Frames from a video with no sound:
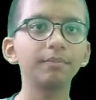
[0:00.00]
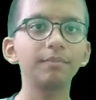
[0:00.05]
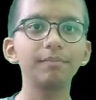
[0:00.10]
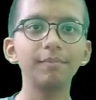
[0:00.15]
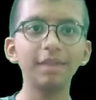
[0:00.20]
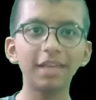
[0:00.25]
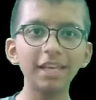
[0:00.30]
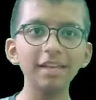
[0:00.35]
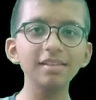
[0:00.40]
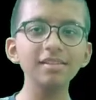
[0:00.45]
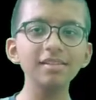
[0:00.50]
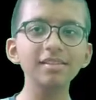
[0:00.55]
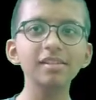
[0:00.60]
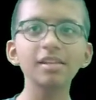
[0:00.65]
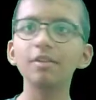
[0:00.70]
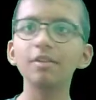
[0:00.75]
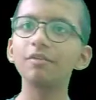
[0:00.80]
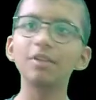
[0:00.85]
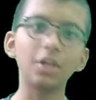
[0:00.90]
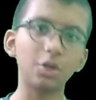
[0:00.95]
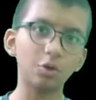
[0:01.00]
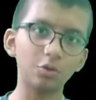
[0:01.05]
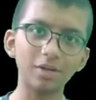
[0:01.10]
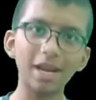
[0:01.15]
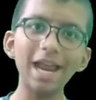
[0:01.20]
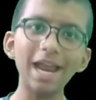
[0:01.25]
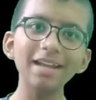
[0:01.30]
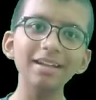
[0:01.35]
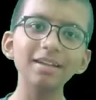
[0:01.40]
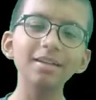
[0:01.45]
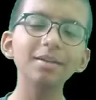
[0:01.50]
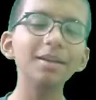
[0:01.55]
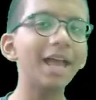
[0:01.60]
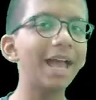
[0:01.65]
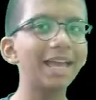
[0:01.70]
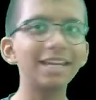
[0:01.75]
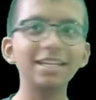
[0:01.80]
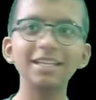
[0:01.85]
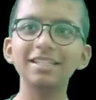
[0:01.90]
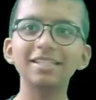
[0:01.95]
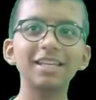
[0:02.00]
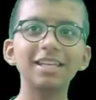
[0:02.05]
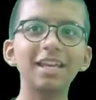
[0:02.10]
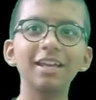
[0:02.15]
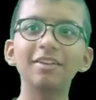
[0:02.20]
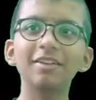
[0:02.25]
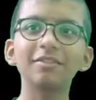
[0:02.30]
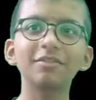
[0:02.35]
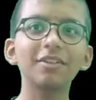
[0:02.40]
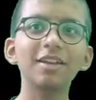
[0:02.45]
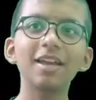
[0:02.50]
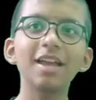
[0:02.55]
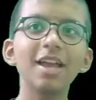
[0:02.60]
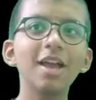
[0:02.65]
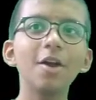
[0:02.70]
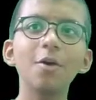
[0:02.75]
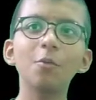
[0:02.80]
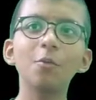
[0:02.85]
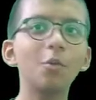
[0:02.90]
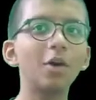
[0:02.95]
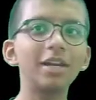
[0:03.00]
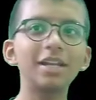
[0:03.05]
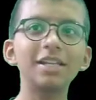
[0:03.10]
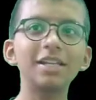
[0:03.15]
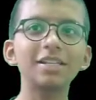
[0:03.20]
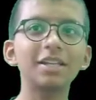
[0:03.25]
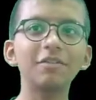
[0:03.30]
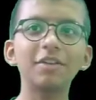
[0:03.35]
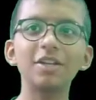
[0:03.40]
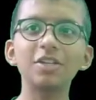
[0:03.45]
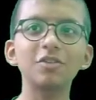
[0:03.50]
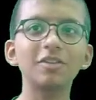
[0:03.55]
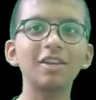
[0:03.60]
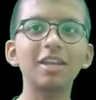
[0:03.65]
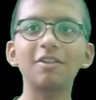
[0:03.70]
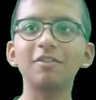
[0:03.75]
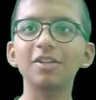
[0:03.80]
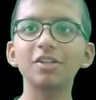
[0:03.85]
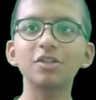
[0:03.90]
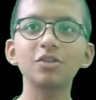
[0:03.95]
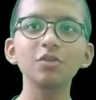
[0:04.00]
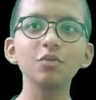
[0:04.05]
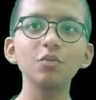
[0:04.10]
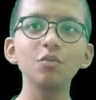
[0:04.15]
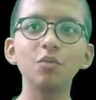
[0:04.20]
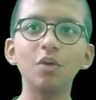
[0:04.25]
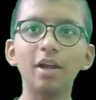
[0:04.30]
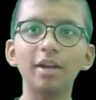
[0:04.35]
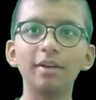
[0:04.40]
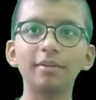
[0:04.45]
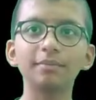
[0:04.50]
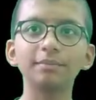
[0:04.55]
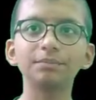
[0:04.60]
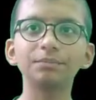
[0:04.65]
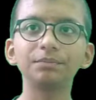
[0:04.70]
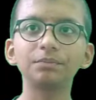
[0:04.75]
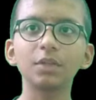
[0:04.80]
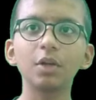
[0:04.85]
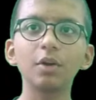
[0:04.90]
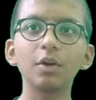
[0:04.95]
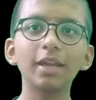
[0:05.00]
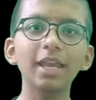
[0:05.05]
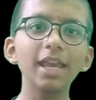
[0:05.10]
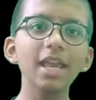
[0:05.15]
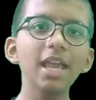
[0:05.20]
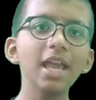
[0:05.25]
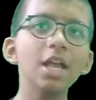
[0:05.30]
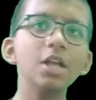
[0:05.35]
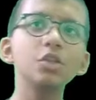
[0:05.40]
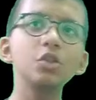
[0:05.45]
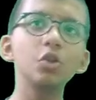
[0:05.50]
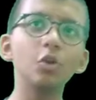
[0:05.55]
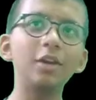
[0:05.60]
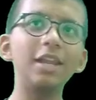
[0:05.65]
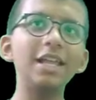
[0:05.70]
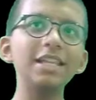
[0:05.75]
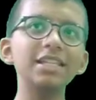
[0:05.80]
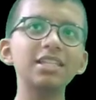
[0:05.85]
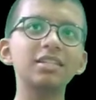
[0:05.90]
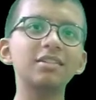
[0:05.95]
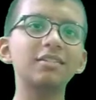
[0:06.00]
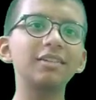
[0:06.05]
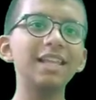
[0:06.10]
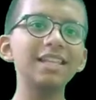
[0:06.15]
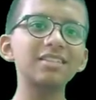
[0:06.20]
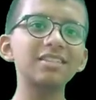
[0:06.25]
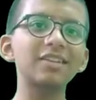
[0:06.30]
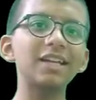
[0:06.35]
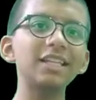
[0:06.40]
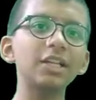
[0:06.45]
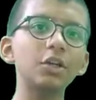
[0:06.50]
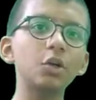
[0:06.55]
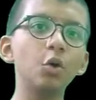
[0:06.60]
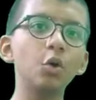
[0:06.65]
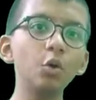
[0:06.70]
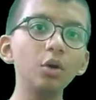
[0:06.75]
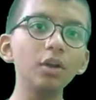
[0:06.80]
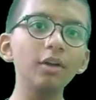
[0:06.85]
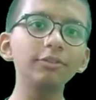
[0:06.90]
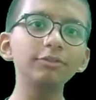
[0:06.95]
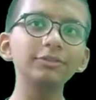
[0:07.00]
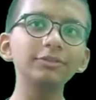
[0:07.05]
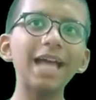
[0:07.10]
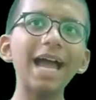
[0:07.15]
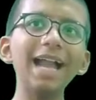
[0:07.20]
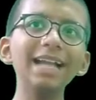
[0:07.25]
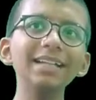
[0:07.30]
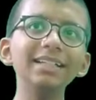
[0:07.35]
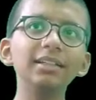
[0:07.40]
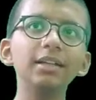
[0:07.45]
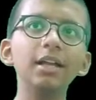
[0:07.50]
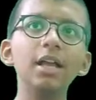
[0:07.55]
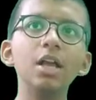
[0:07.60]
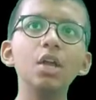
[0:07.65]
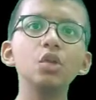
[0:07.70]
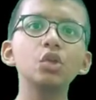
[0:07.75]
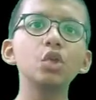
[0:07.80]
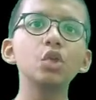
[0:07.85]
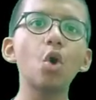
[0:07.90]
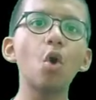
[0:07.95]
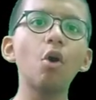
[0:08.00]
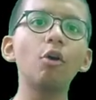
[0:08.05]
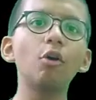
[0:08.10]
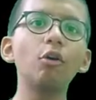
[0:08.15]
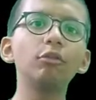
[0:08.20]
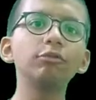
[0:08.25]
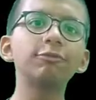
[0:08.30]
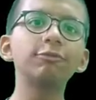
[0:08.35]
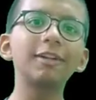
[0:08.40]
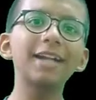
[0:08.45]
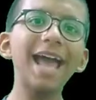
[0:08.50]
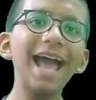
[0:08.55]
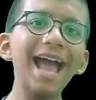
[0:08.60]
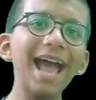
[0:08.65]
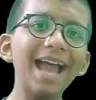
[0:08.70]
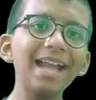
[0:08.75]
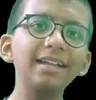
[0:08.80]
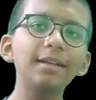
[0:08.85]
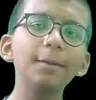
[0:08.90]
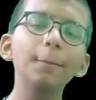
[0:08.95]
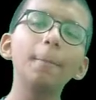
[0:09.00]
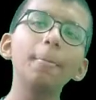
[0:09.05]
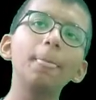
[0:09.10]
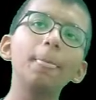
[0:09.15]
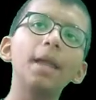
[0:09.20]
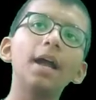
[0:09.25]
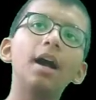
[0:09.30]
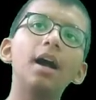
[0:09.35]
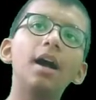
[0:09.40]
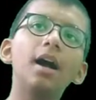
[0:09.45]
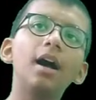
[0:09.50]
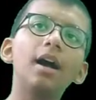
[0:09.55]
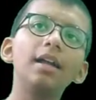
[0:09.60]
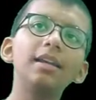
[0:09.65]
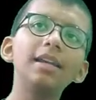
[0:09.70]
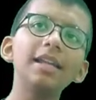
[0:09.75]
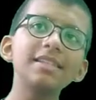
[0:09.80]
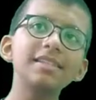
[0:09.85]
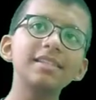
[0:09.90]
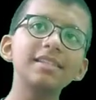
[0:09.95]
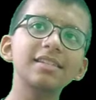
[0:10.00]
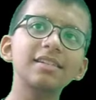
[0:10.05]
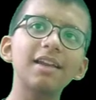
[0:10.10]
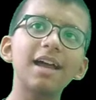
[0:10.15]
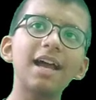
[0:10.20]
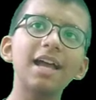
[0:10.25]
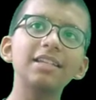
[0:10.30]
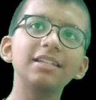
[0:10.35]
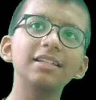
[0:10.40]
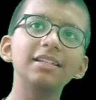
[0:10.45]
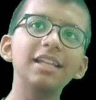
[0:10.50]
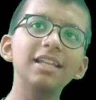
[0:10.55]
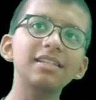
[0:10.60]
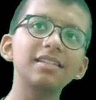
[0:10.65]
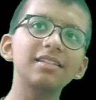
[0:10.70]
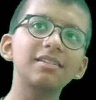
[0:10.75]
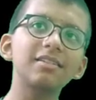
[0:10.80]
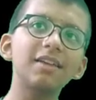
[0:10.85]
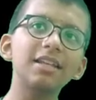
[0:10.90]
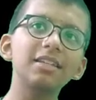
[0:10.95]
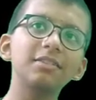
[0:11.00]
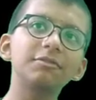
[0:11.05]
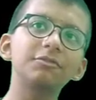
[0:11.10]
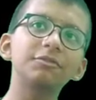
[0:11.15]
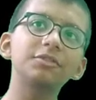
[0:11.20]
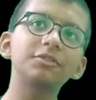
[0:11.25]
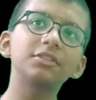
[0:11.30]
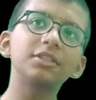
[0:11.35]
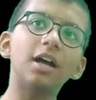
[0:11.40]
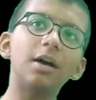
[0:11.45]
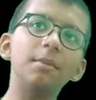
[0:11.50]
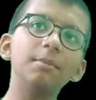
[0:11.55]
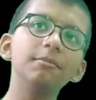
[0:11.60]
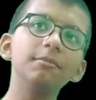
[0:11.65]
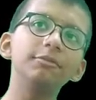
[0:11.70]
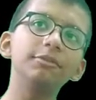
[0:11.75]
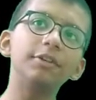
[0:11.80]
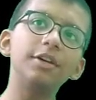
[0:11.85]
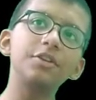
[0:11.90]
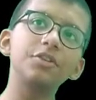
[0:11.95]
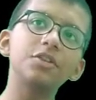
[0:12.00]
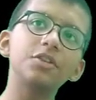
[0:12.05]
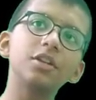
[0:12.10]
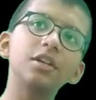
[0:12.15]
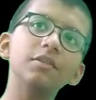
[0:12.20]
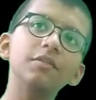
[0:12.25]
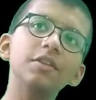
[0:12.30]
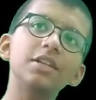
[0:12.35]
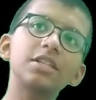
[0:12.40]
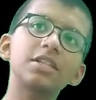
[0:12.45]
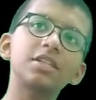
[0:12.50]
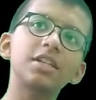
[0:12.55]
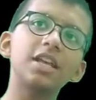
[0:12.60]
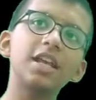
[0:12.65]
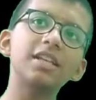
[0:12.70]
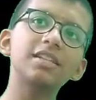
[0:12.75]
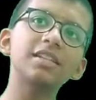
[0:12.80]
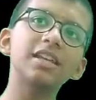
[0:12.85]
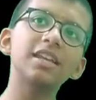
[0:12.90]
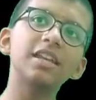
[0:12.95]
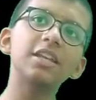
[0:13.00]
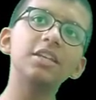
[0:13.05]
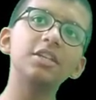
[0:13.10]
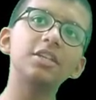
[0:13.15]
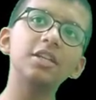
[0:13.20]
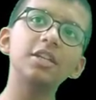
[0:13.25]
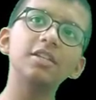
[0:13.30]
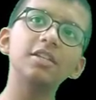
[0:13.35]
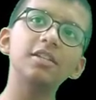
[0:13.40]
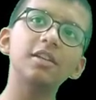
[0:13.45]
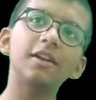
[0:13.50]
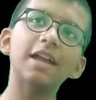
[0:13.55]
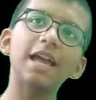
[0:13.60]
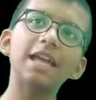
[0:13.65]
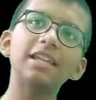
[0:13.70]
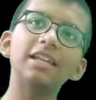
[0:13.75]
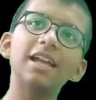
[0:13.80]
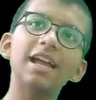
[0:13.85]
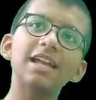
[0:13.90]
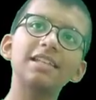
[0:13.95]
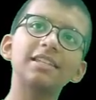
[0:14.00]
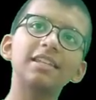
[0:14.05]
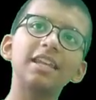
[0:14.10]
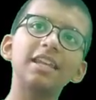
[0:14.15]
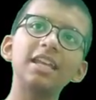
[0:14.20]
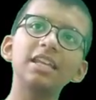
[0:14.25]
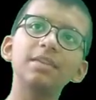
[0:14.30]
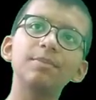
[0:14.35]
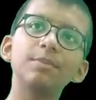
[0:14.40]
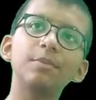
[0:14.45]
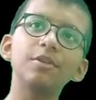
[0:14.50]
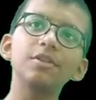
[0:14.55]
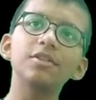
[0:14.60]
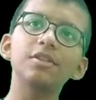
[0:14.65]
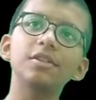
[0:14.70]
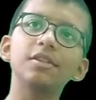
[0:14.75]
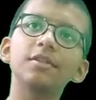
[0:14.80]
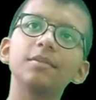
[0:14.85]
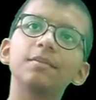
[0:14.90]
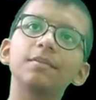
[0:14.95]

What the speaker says: because we know that n is if 1 is eventually equals to 1. Okay, so let's write the code of that. So for that, let's write a sum function which takes an integer and as an input,